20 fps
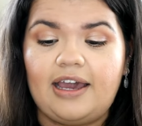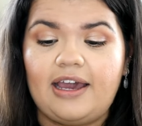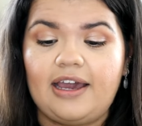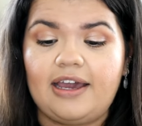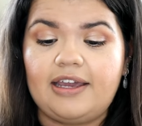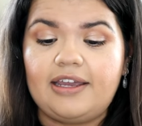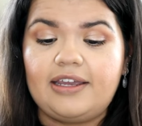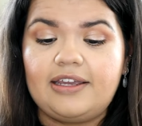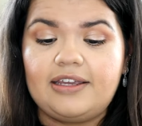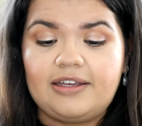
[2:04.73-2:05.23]

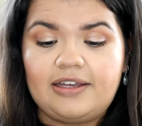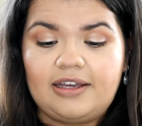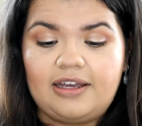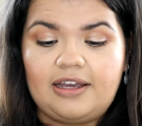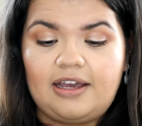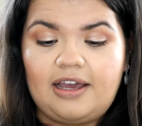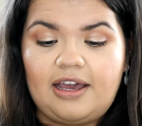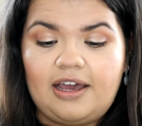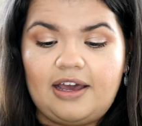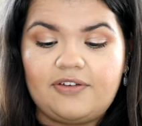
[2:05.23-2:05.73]
I
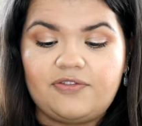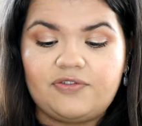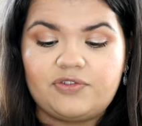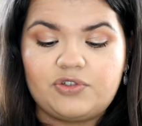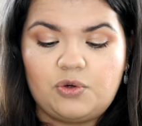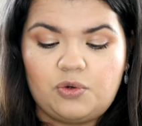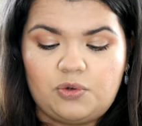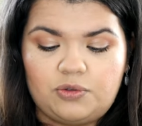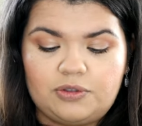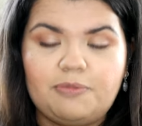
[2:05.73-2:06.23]
have
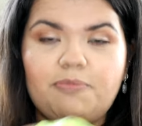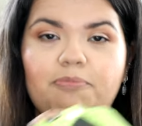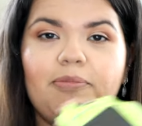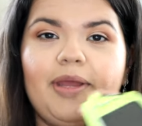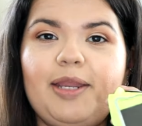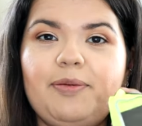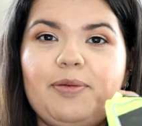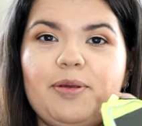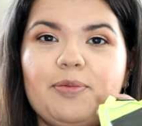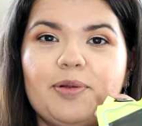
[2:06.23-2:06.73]
told
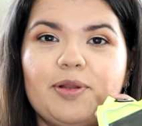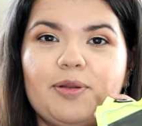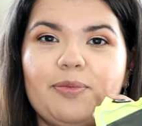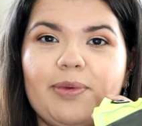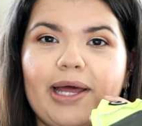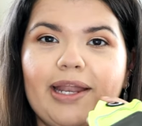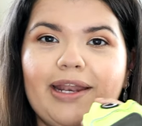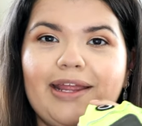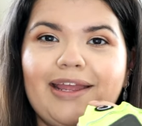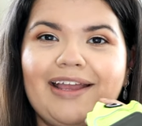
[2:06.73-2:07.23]
many people
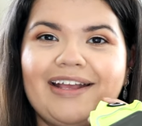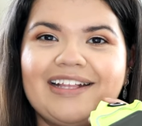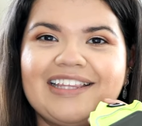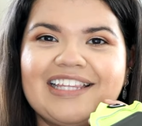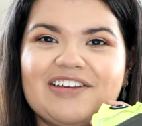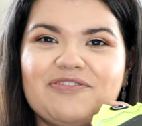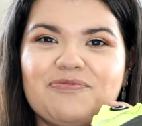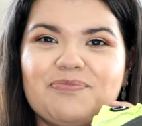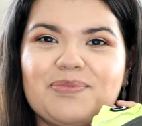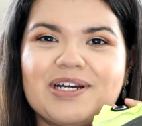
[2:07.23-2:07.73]
about it and
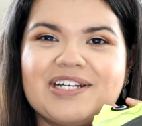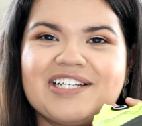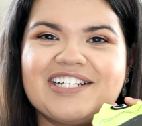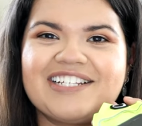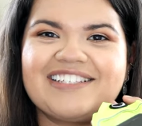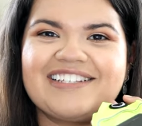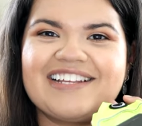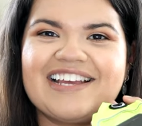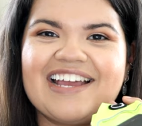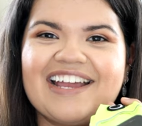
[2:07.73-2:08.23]
they've
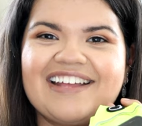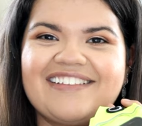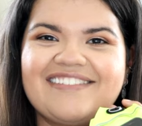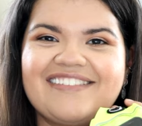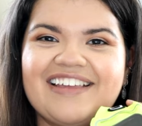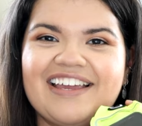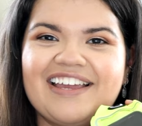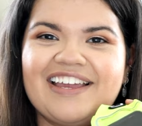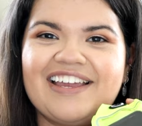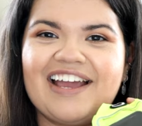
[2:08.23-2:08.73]
purchased it
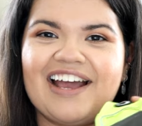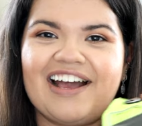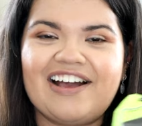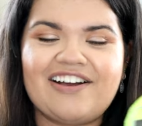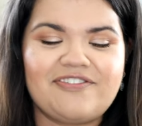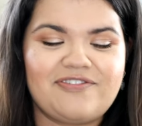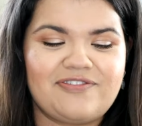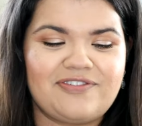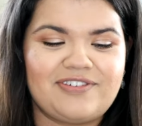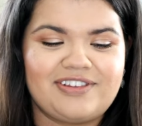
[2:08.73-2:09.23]
and they
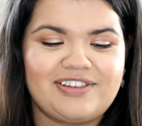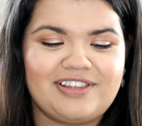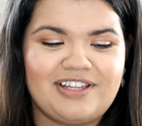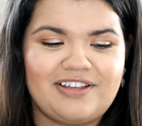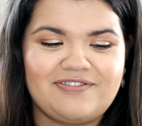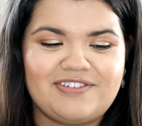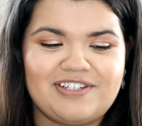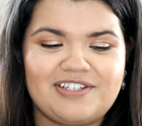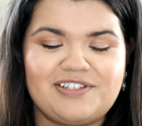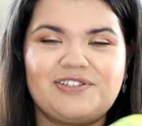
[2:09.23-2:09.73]
have
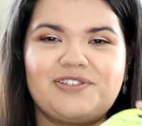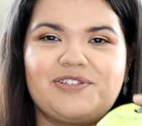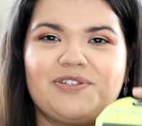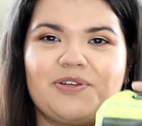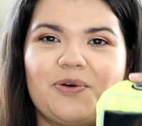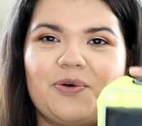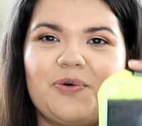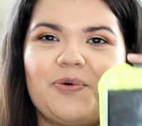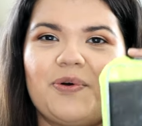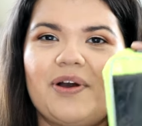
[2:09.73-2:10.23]
loved it.
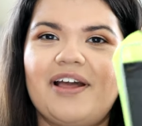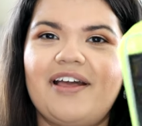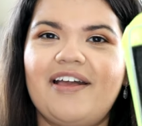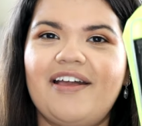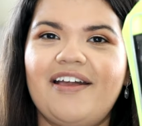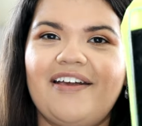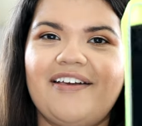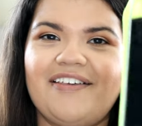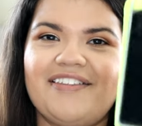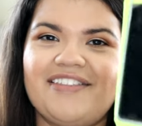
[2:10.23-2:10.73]
So
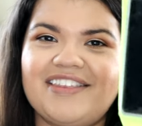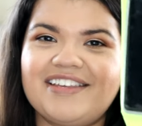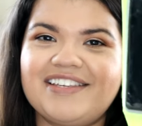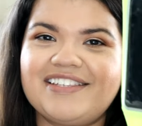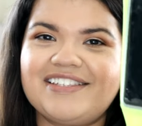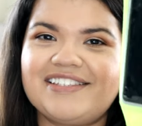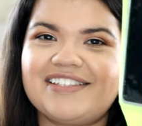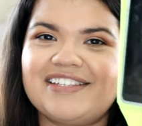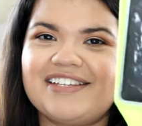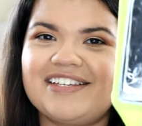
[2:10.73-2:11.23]

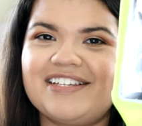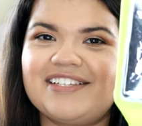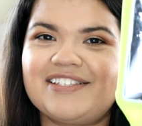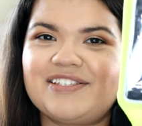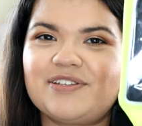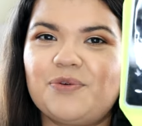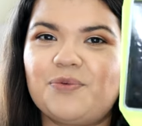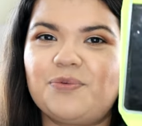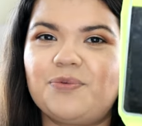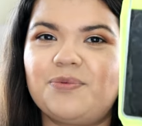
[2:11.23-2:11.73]
this
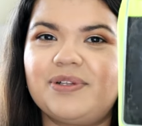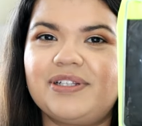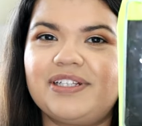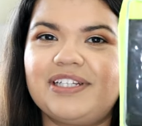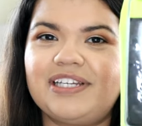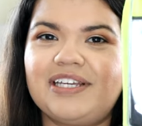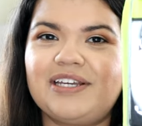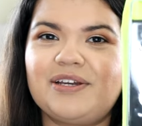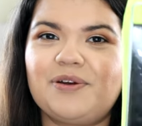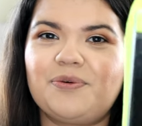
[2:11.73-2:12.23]
is
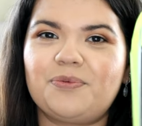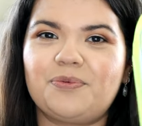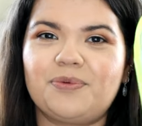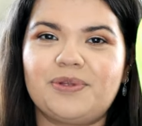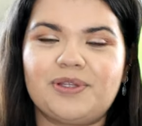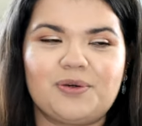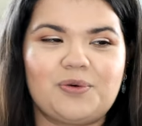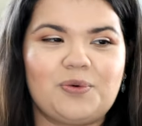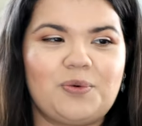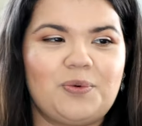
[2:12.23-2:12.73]
really,
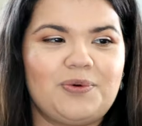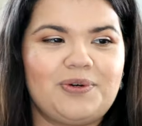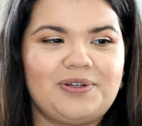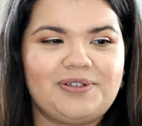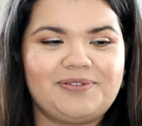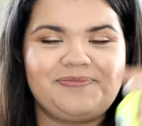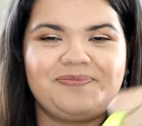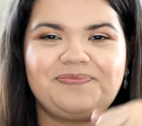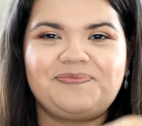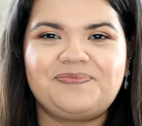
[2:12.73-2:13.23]
really cool.